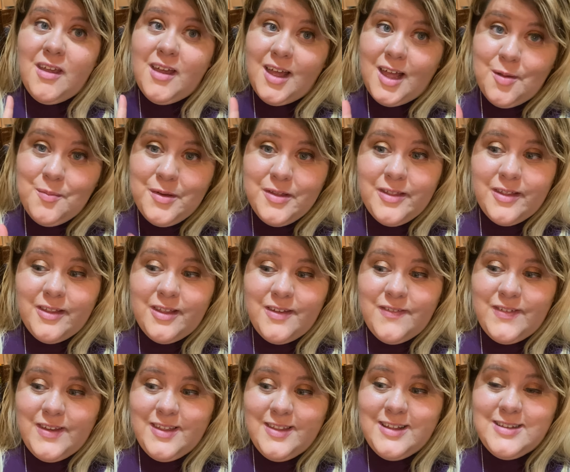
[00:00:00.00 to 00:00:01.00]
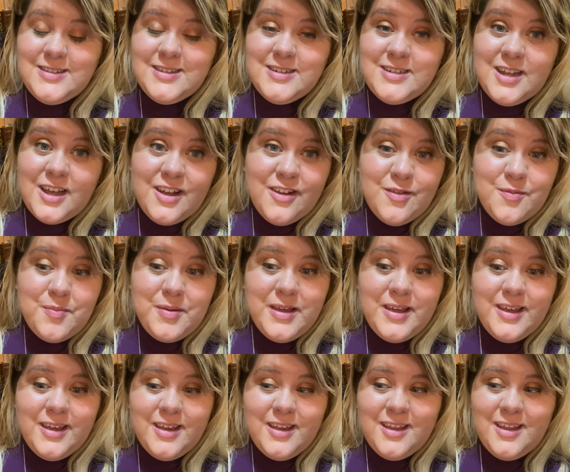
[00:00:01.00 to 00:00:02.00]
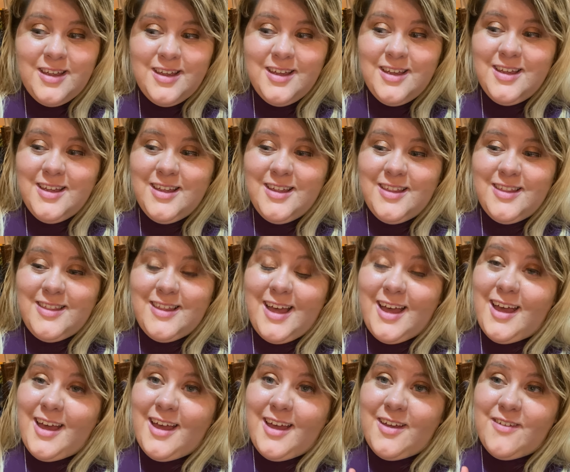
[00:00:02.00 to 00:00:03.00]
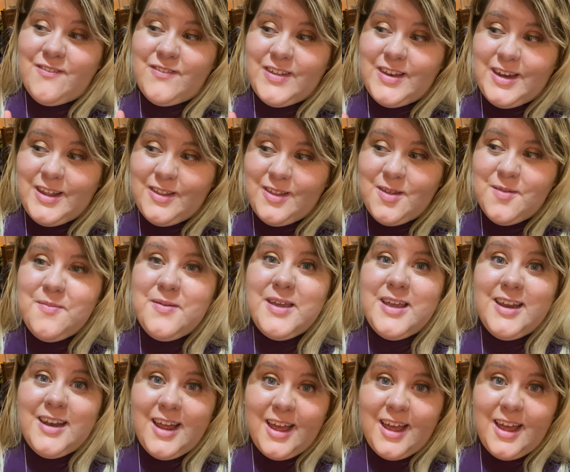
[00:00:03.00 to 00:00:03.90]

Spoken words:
I'm with Olivia. That's a tough pick. That vanilla bean